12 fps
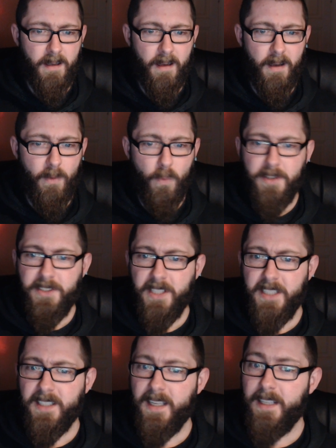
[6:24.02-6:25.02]
One
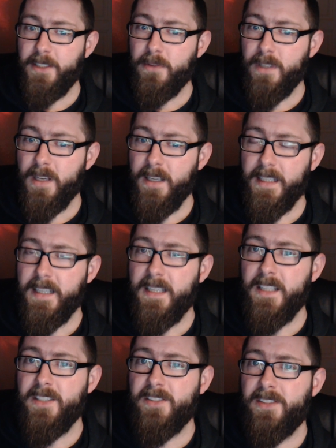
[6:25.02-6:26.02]
change that I do like
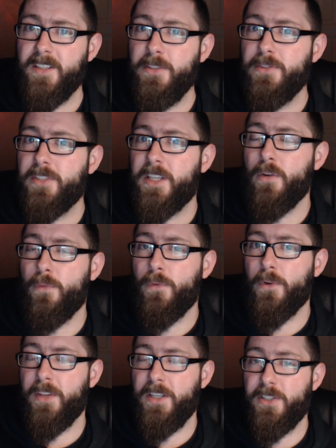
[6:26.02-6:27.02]
is the new skill
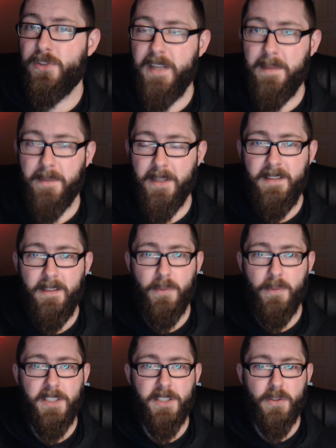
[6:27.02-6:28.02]
for the treeman,
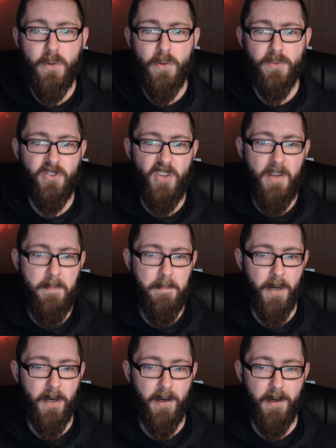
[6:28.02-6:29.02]
which is called
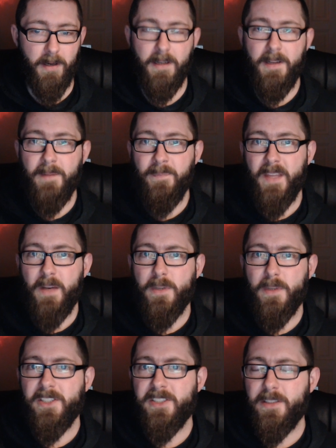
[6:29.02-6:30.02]
Timber.
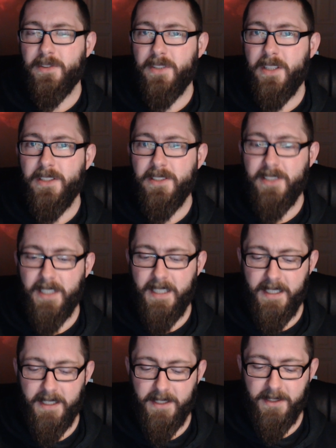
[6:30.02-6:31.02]
What the skill does
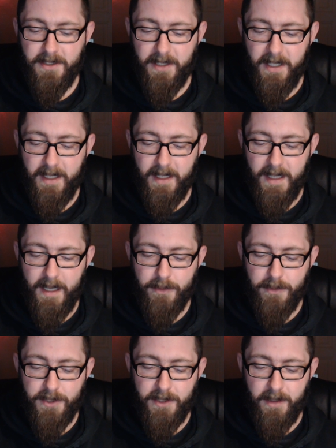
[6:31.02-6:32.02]
is it
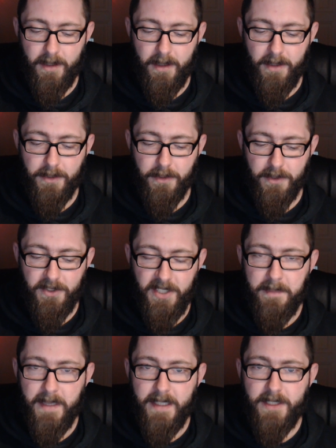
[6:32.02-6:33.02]
allows your
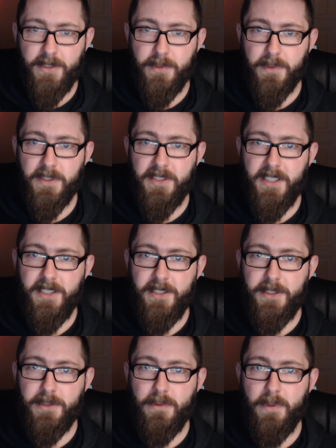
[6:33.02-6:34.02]
teammates to
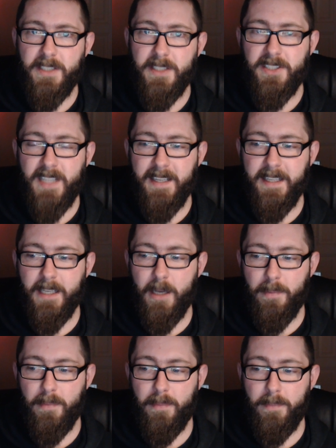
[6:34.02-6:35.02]
assist you in standing
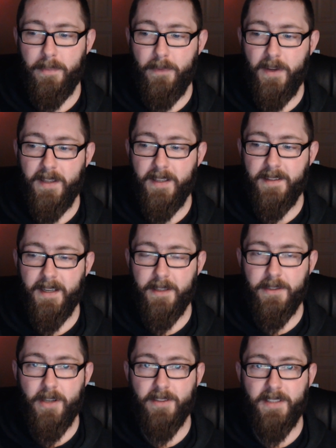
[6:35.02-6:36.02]
up, provided
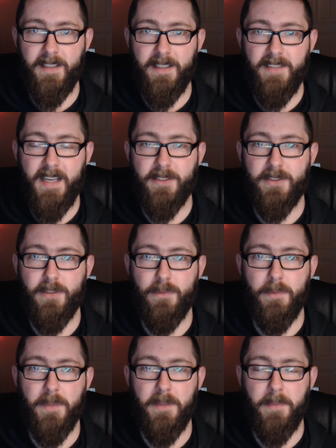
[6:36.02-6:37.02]
they're not in a tackle
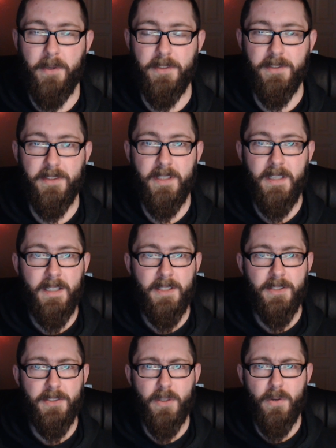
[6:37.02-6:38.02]
zone from an opponent.
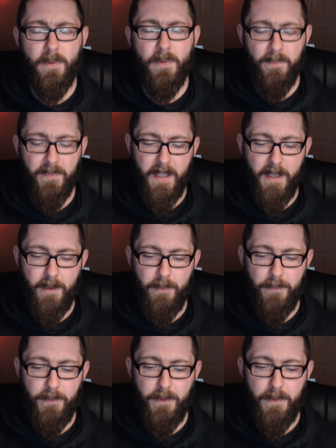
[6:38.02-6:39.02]
So
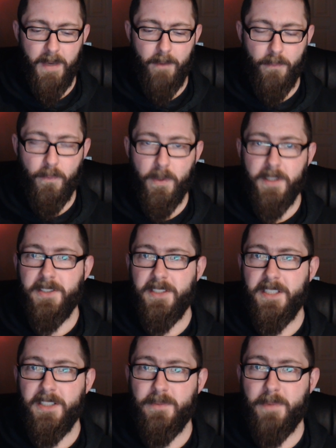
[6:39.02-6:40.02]
if you have 1
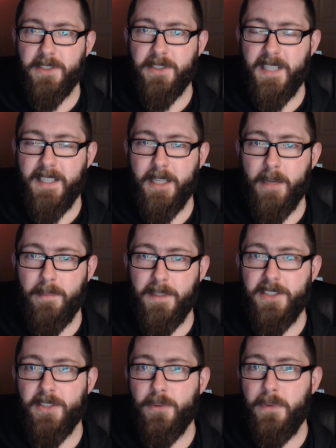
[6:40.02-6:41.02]
assist while standing up,
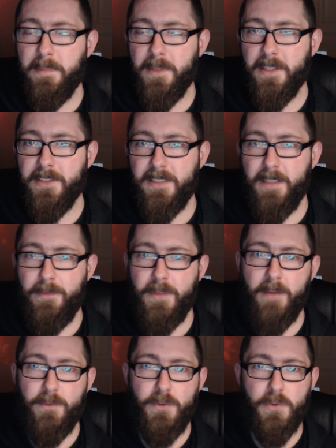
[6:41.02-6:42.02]
it's a 3+. If
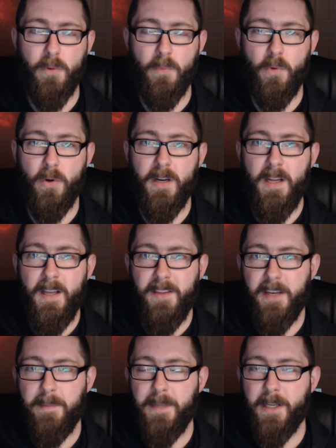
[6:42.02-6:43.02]
you have 2 or more,
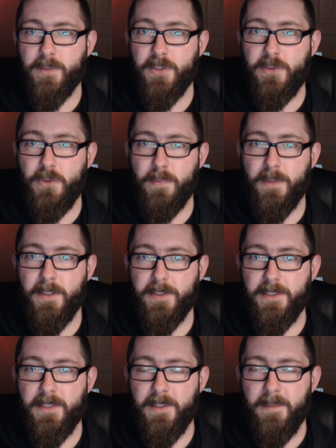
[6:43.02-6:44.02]
then it becomes a
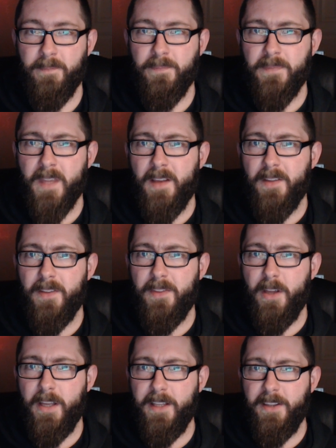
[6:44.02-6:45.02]
2+.
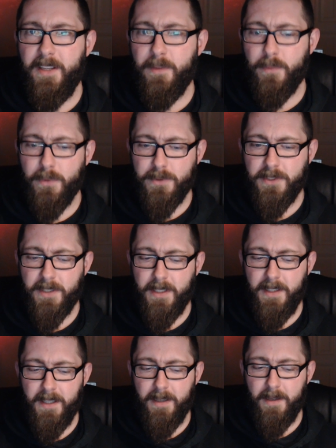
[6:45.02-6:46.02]
In the rules
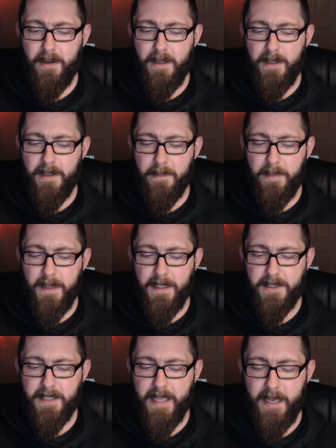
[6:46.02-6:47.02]
in the
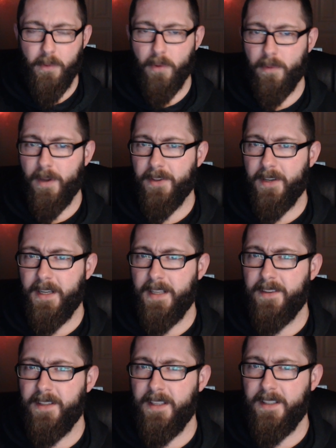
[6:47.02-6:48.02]
base game, or rather
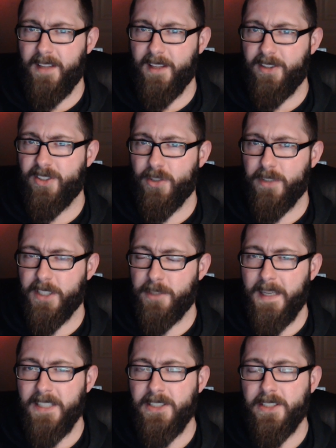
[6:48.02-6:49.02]
in the Death Zone
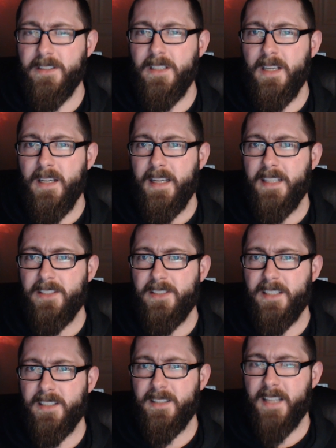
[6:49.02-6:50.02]
expansion, it
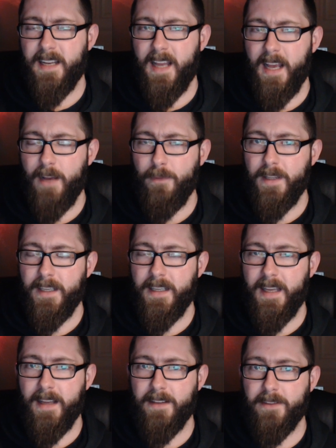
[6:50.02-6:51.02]
says that
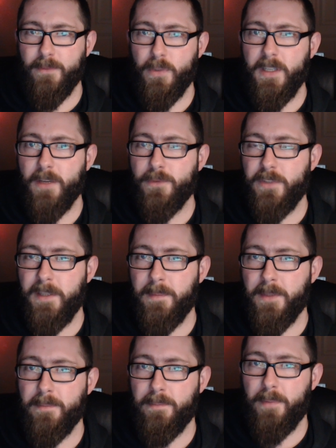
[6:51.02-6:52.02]
Halfling and Wood Elf
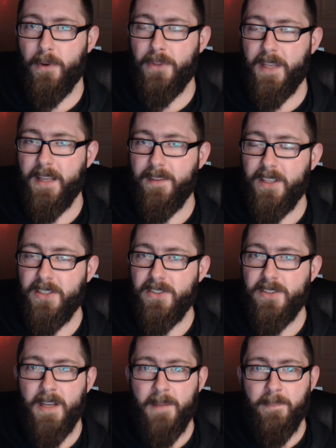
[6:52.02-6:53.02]
Treeman both get
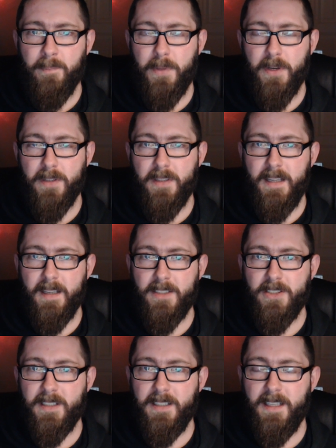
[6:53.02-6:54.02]
this, but
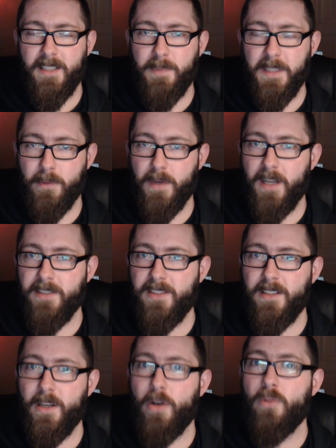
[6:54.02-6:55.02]
actually it's been
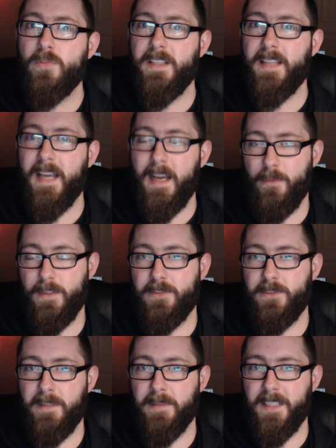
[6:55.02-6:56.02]
errata, only the
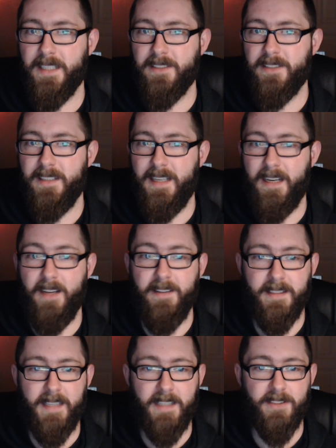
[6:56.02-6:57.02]
Halfling Treeman gets it, and I
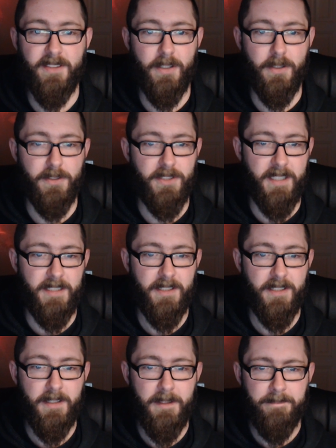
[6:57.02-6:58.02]
think that's a good
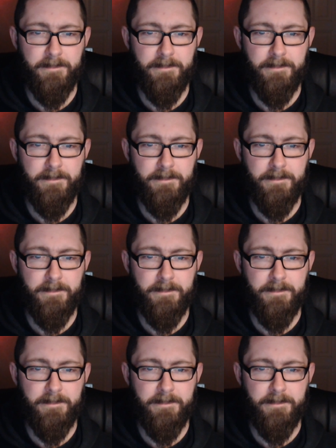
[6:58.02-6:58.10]
change.